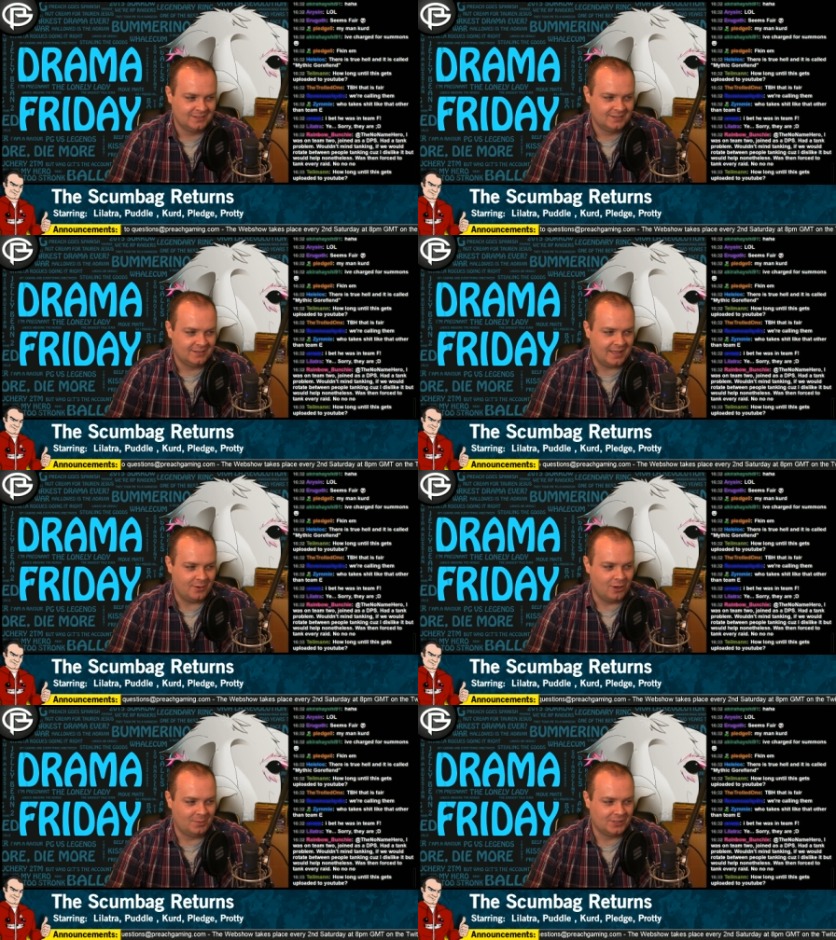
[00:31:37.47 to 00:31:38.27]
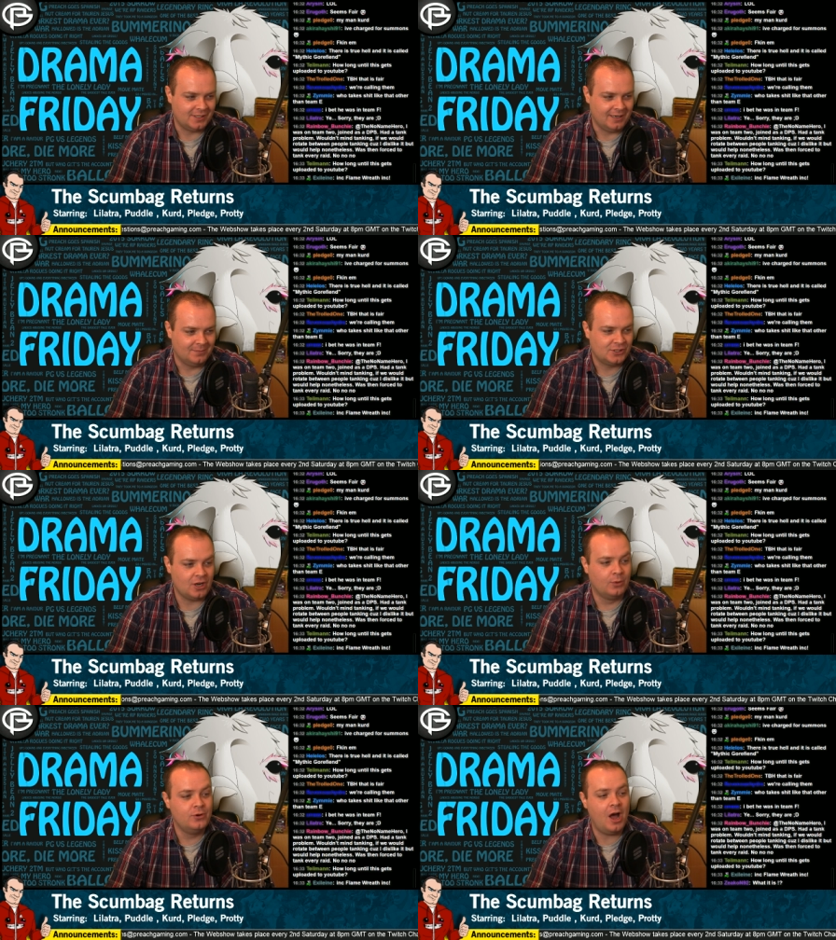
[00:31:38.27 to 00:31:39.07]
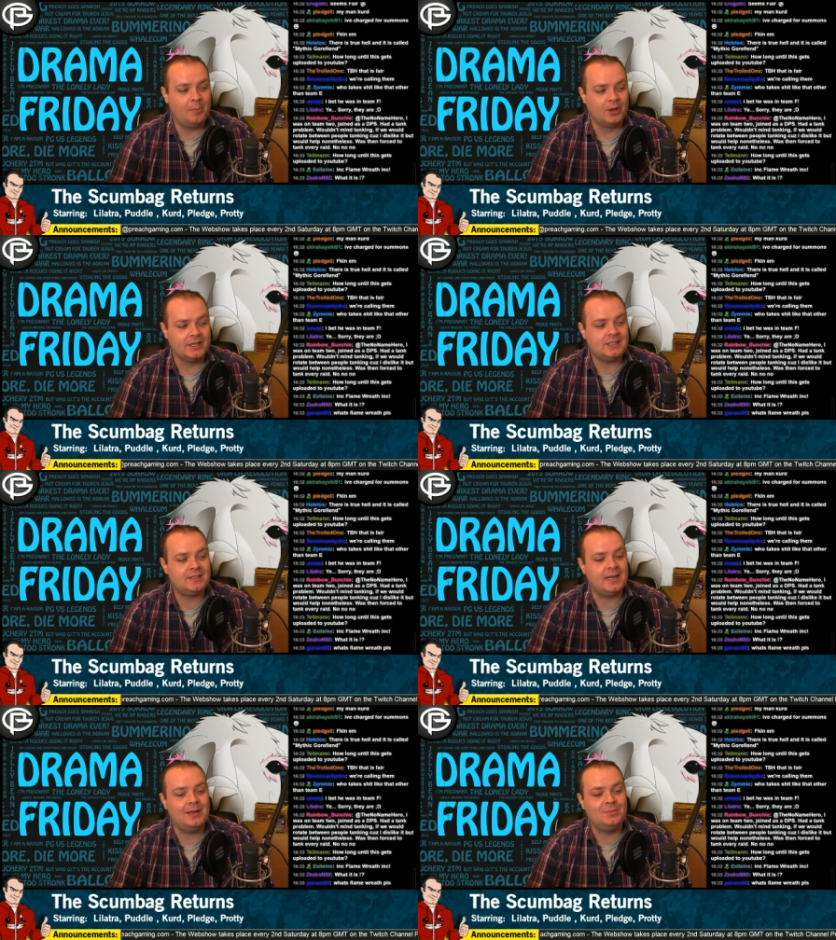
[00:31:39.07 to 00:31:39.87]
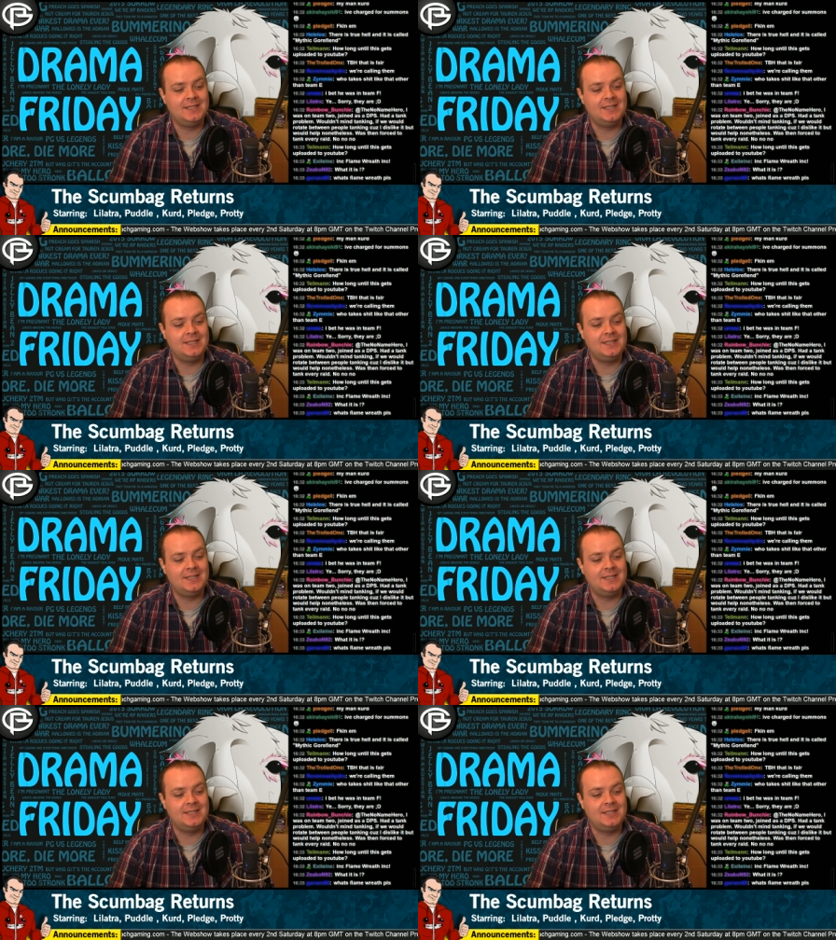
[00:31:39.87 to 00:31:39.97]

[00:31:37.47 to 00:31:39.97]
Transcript: That Noble team. So Noble is Team